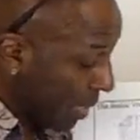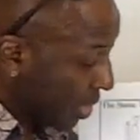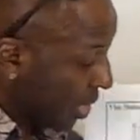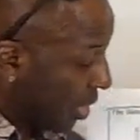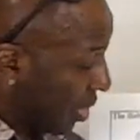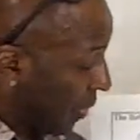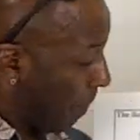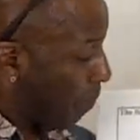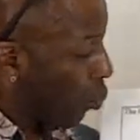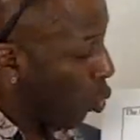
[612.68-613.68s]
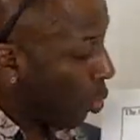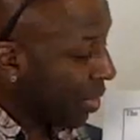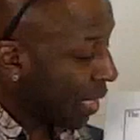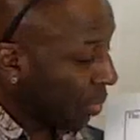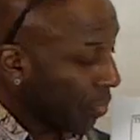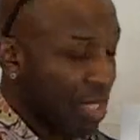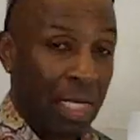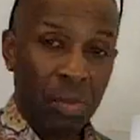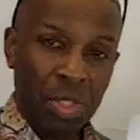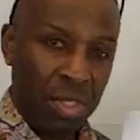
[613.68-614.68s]
back to this, what we then looked
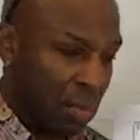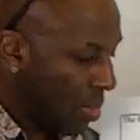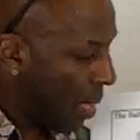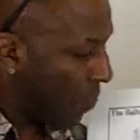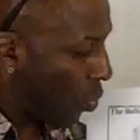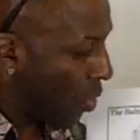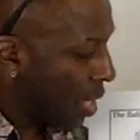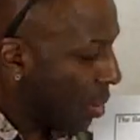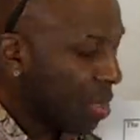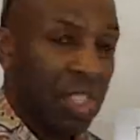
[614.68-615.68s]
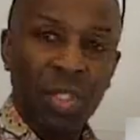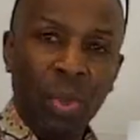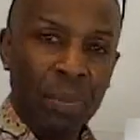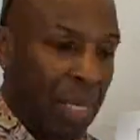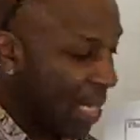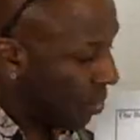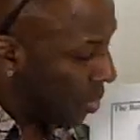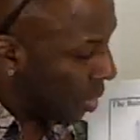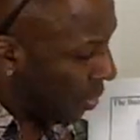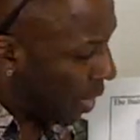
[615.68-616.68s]
at was that one there, which is the wind pattern.
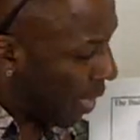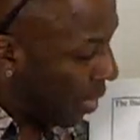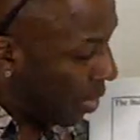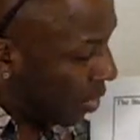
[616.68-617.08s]
Okay,